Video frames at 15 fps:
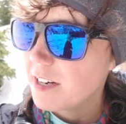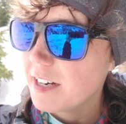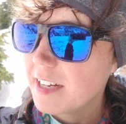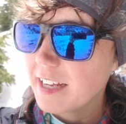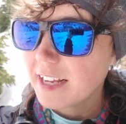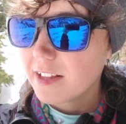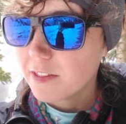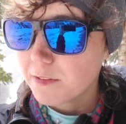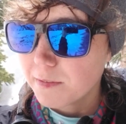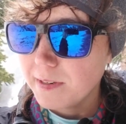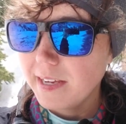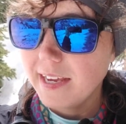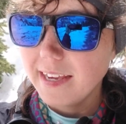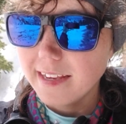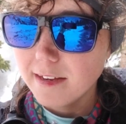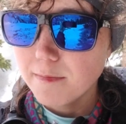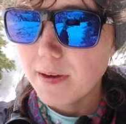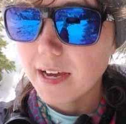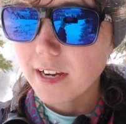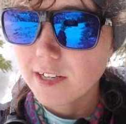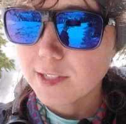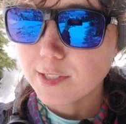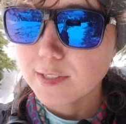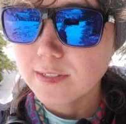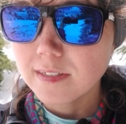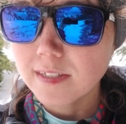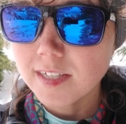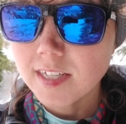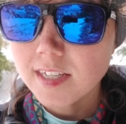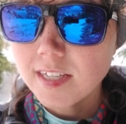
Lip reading: at like 3 a.m. actually.